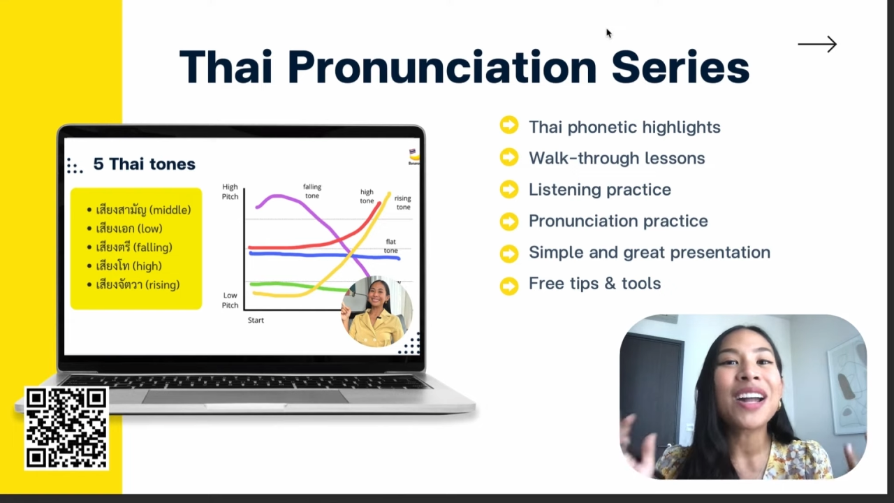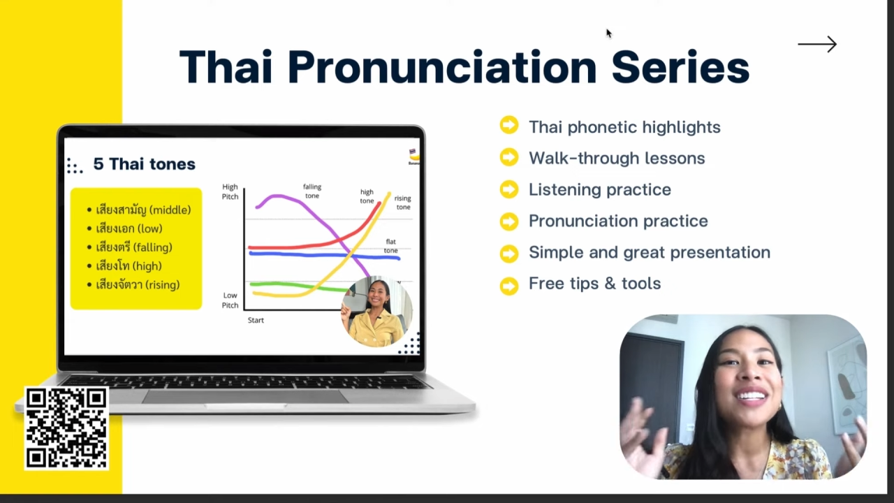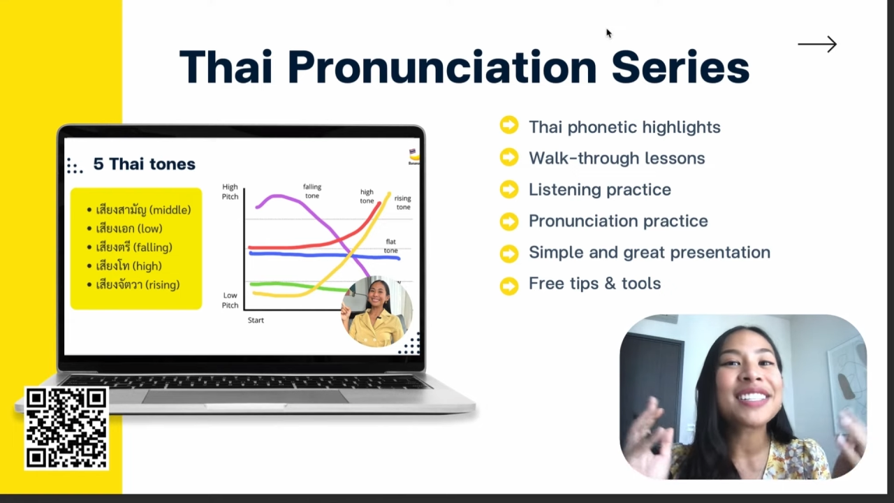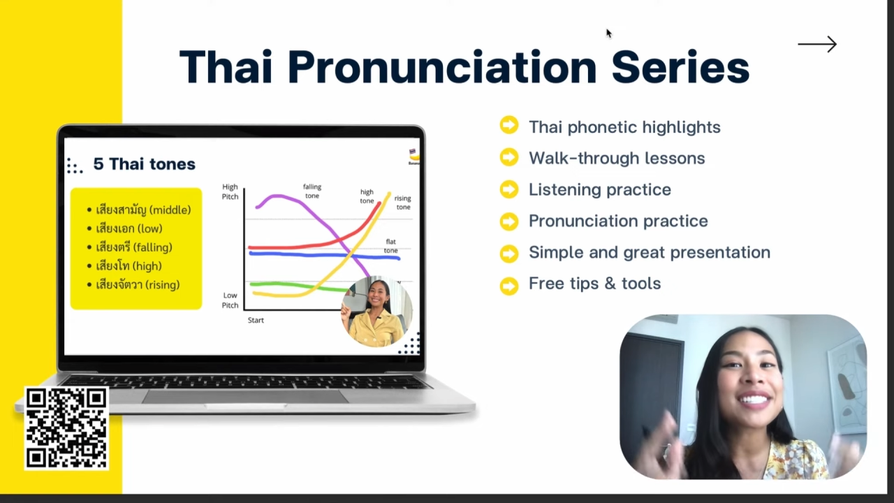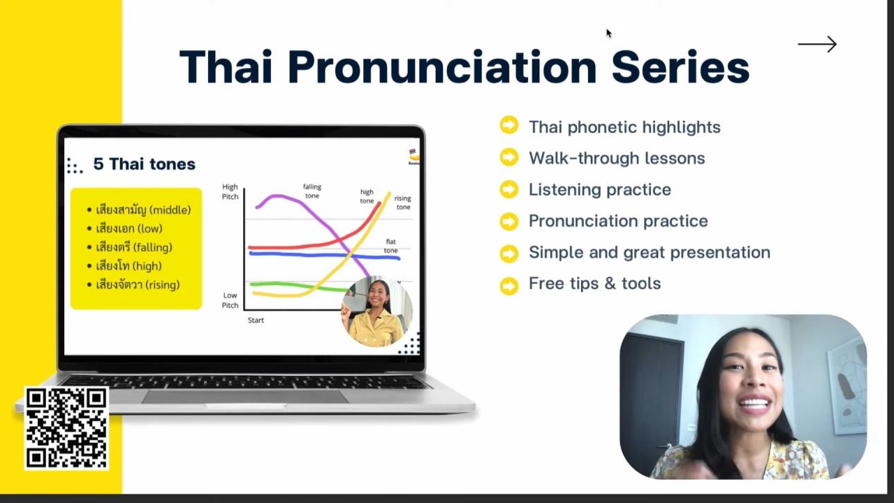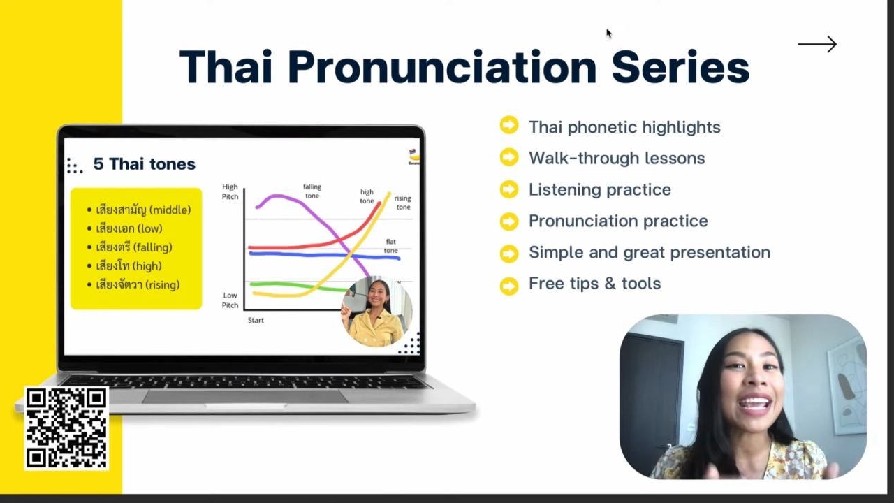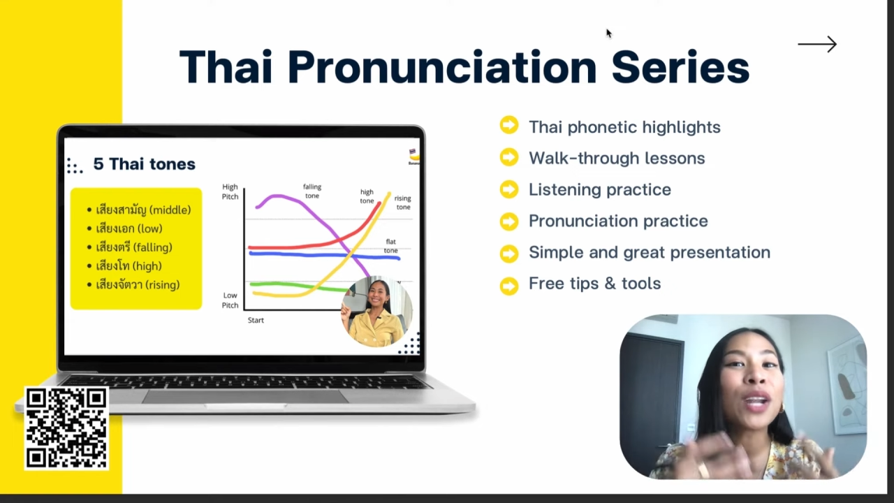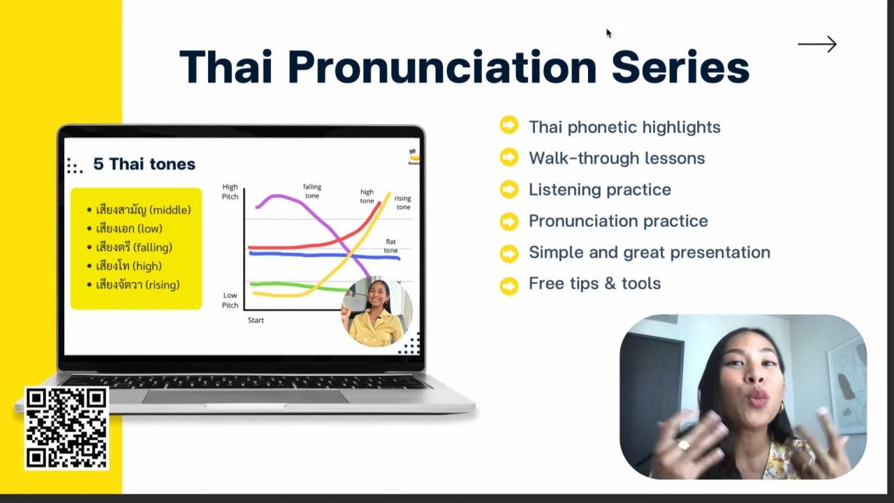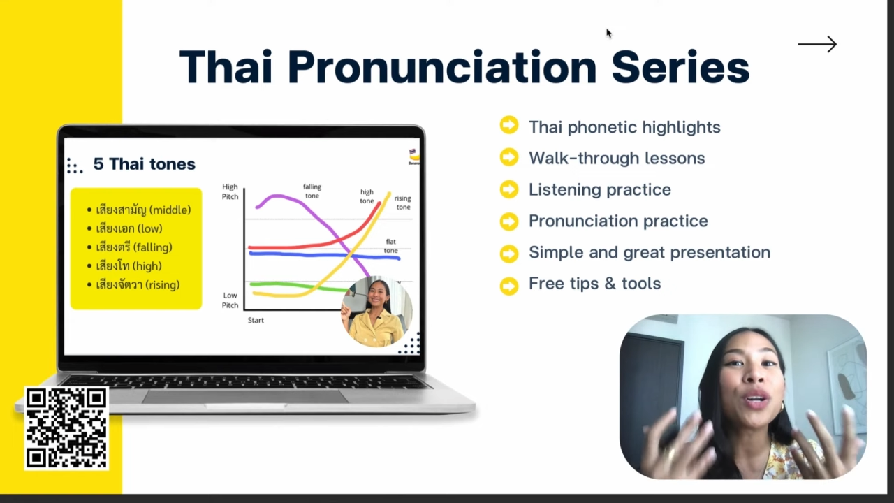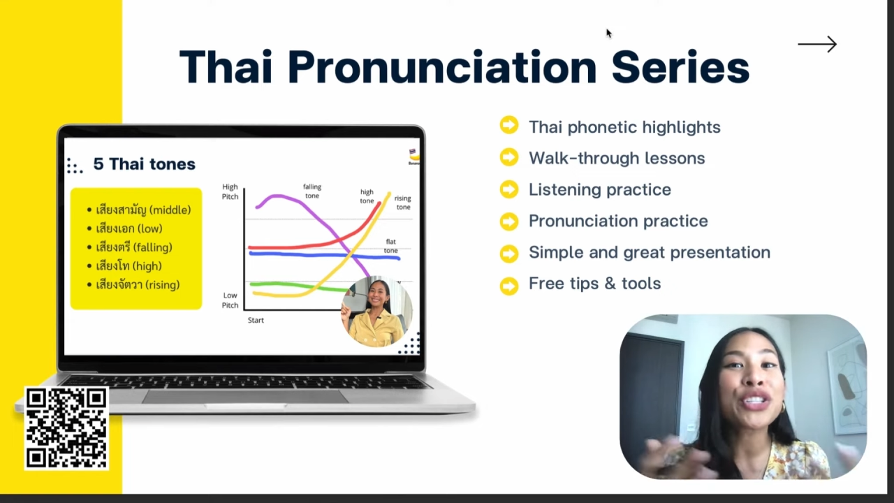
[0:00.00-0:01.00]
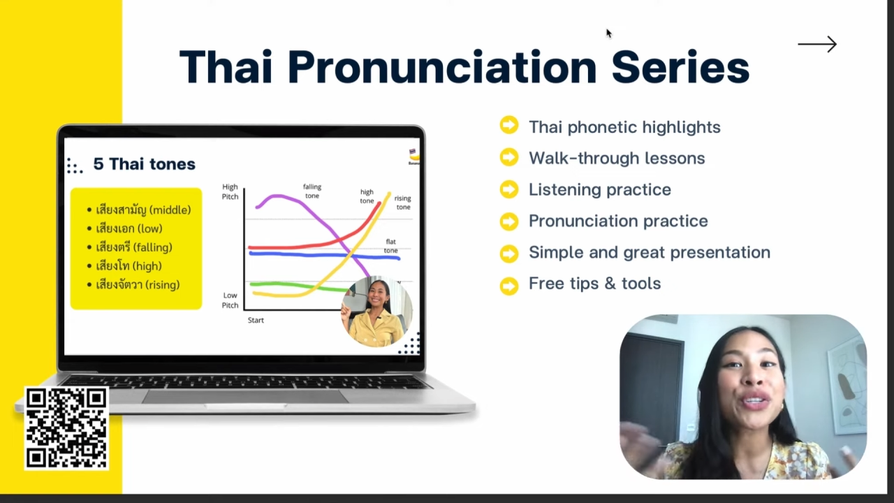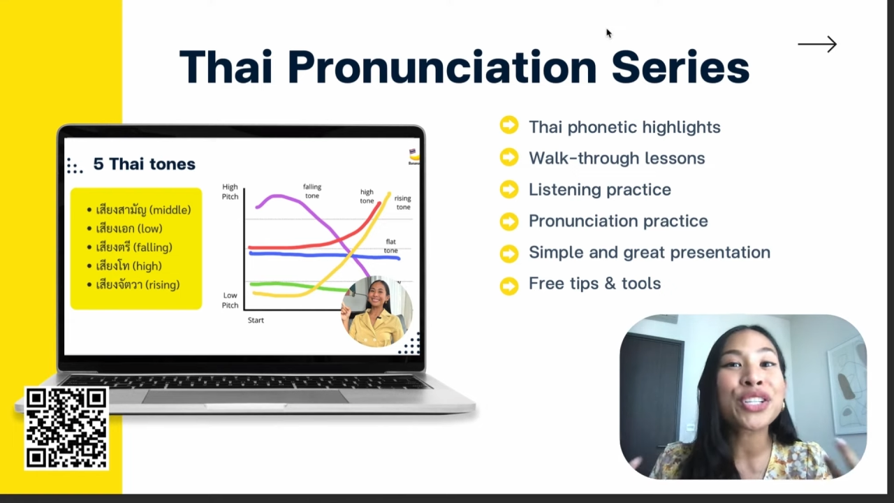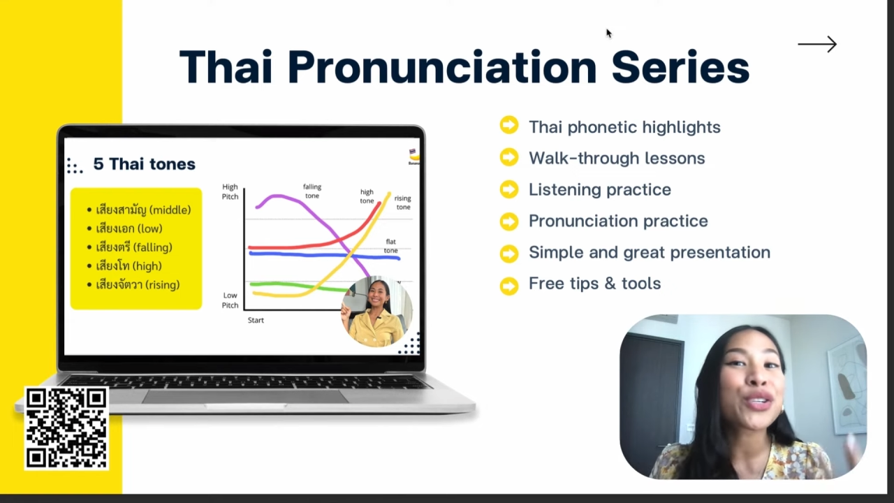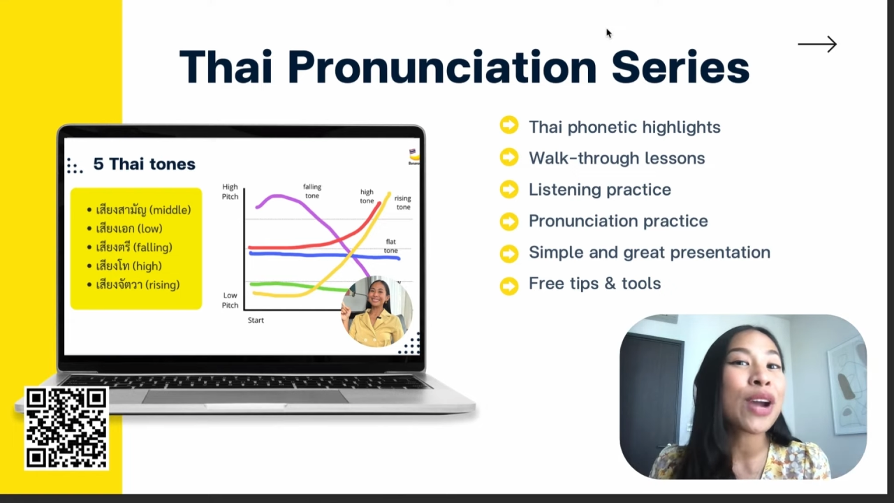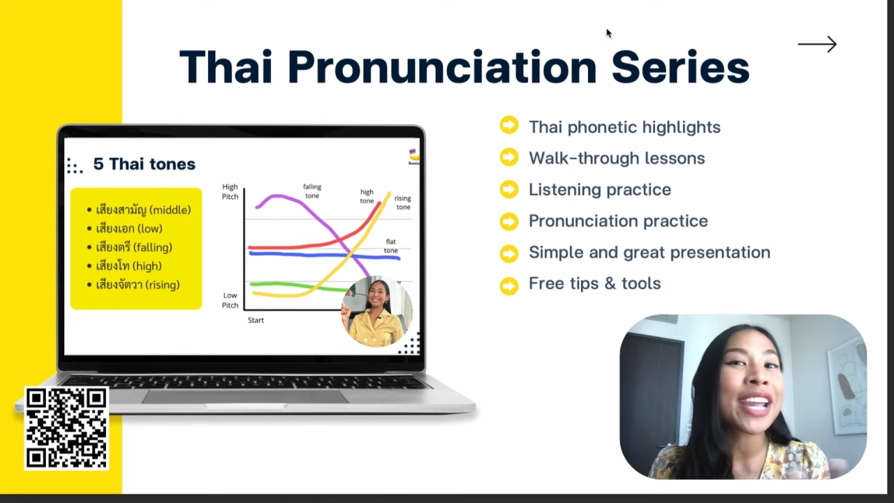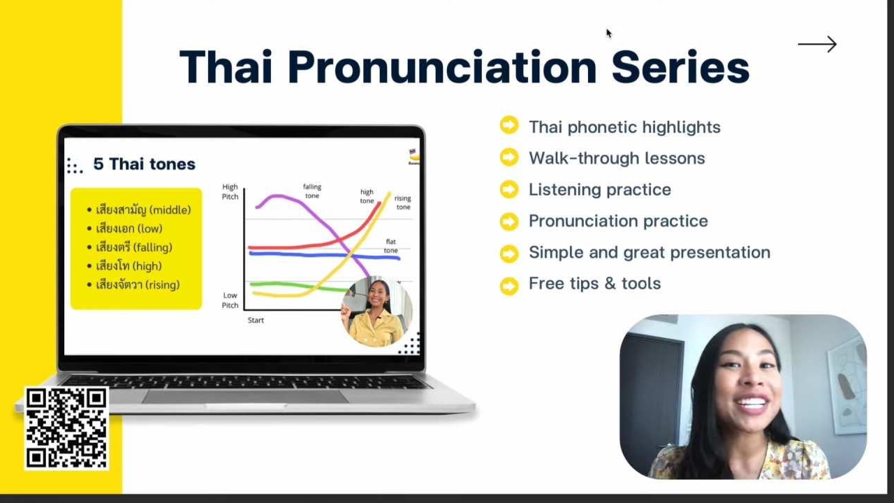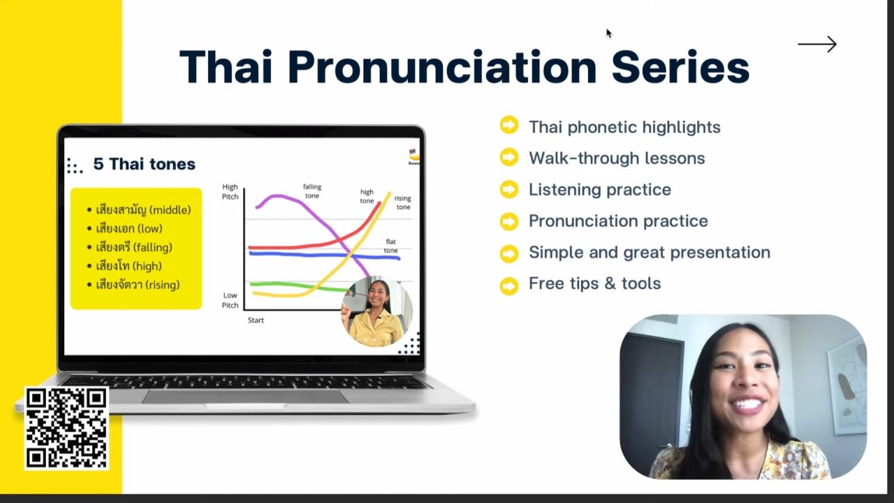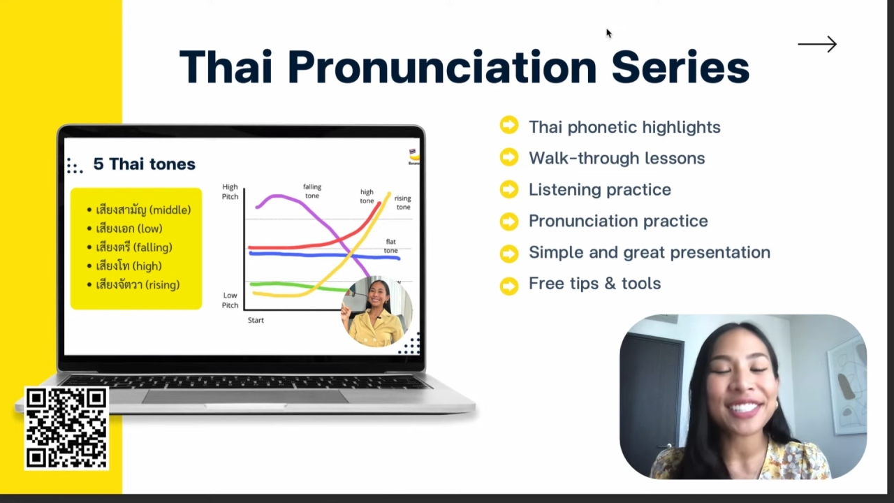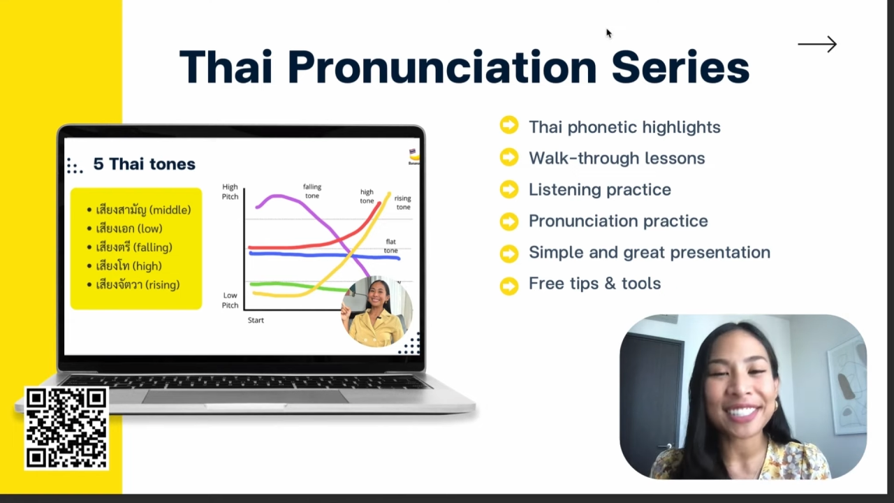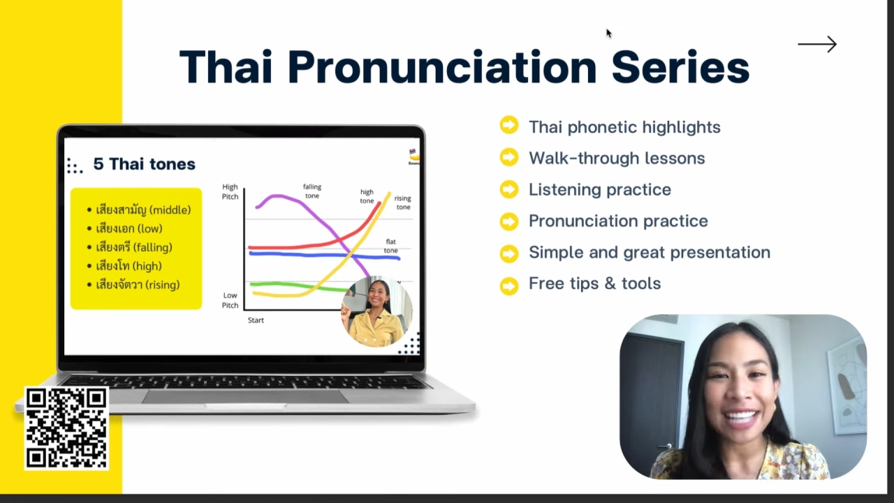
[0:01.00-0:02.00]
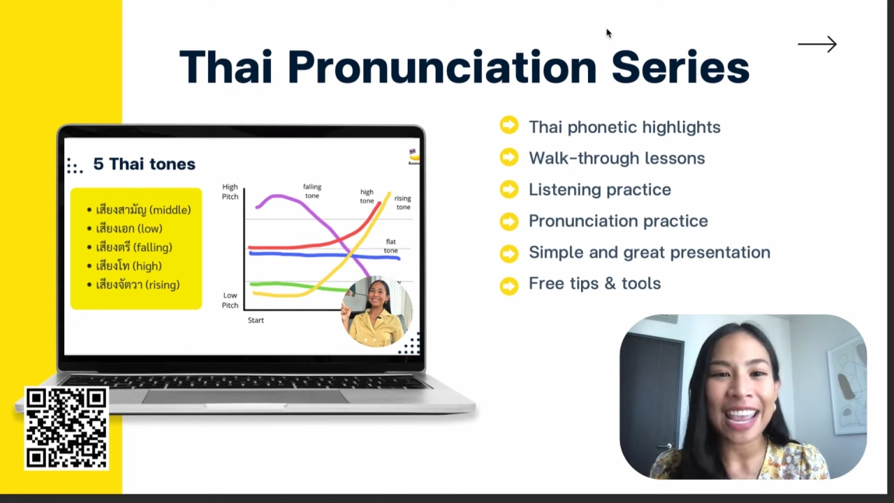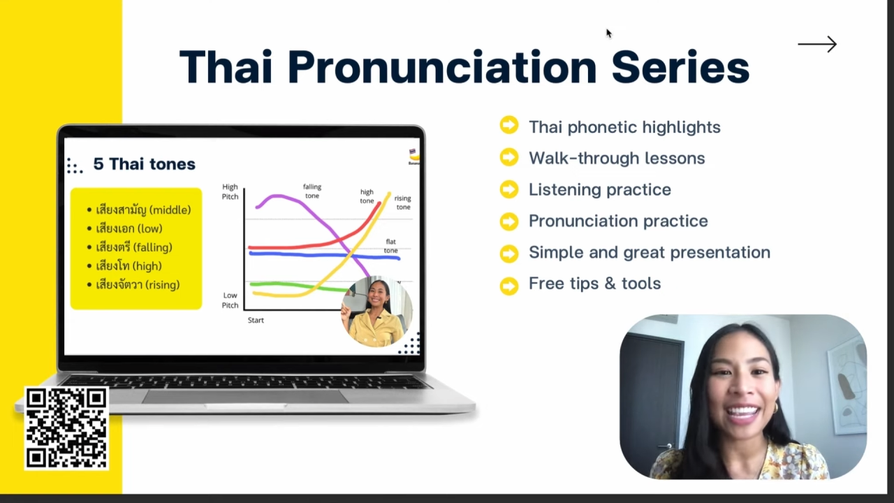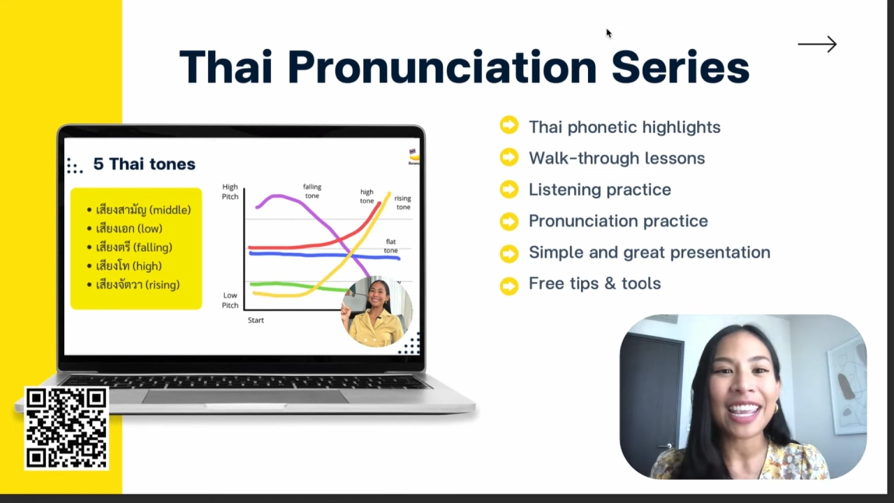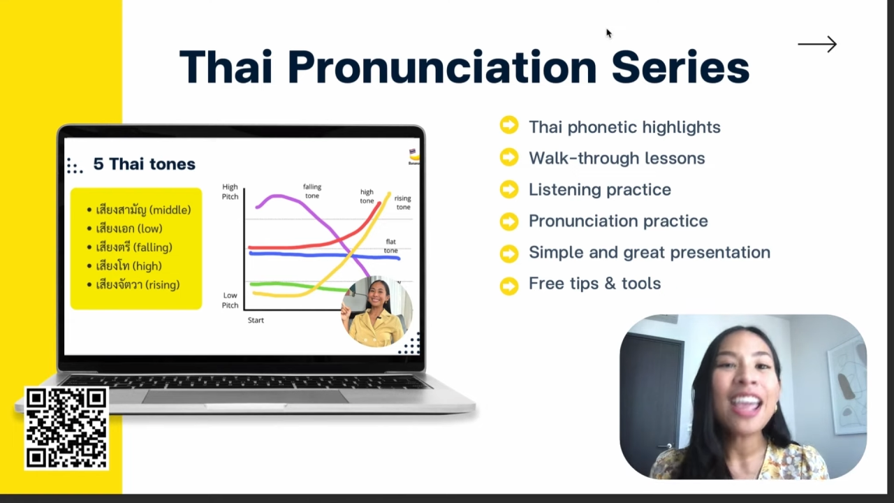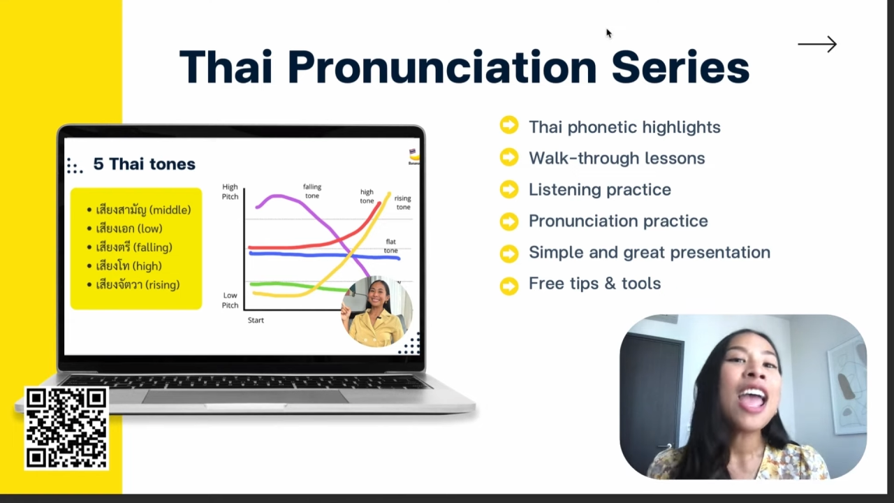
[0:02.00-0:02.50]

understand what you're trying to say,